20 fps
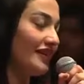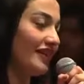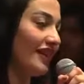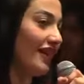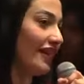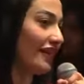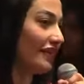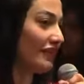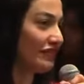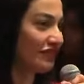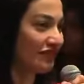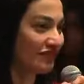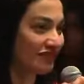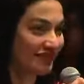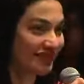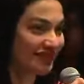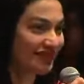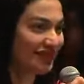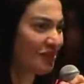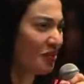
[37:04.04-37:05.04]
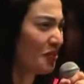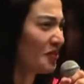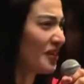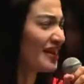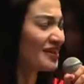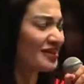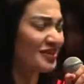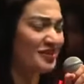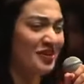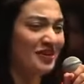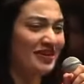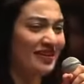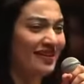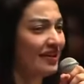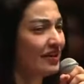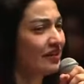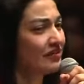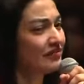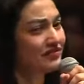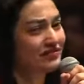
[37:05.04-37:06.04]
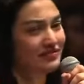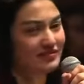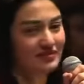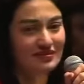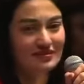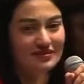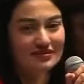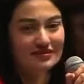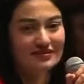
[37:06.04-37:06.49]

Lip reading: it life. No, that's not life.